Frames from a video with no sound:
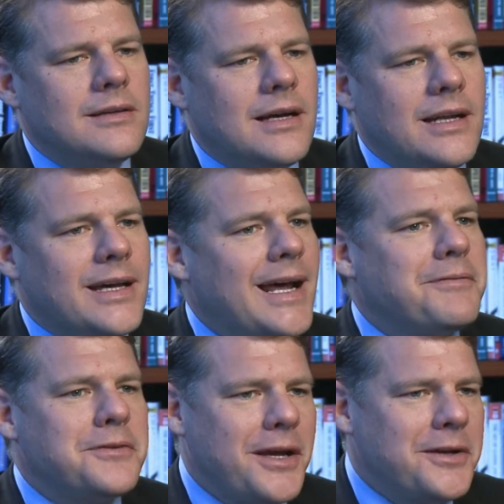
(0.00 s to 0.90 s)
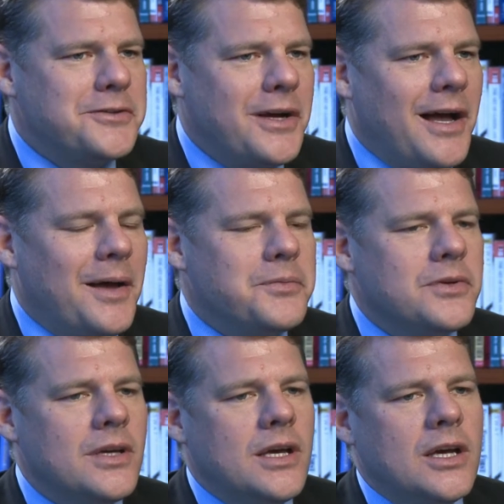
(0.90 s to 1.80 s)
not have to change jobs,
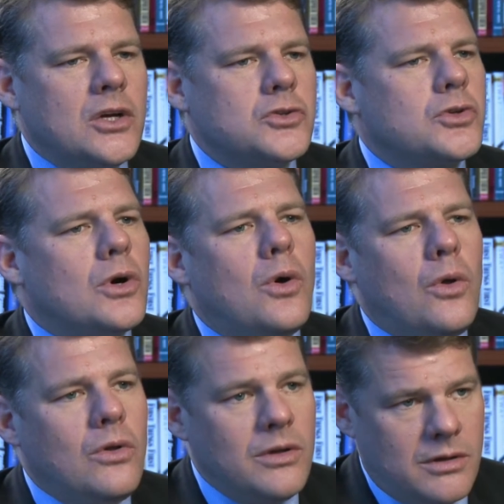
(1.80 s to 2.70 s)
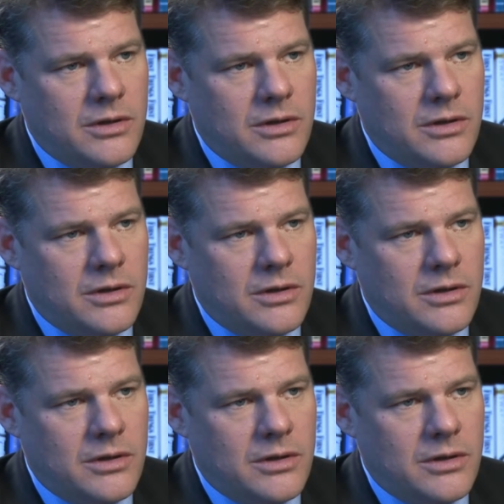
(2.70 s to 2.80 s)
control,